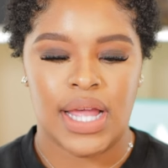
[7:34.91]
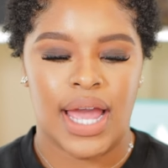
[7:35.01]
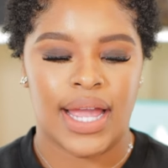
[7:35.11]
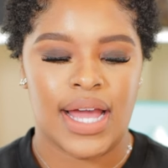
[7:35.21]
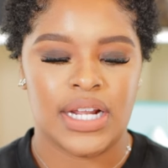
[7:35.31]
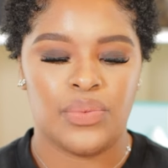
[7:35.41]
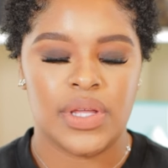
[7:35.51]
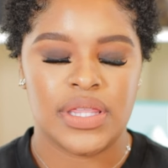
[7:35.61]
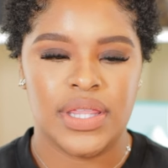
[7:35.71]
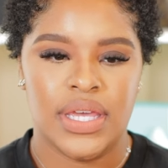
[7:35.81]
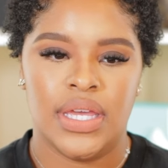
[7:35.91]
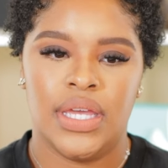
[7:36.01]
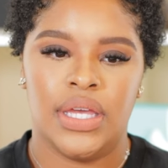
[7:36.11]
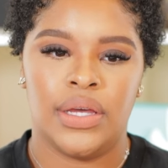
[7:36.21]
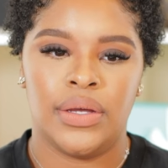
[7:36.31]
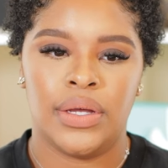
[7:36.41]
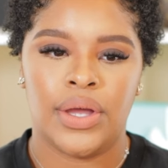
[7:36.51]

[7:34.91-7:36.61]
I got it with the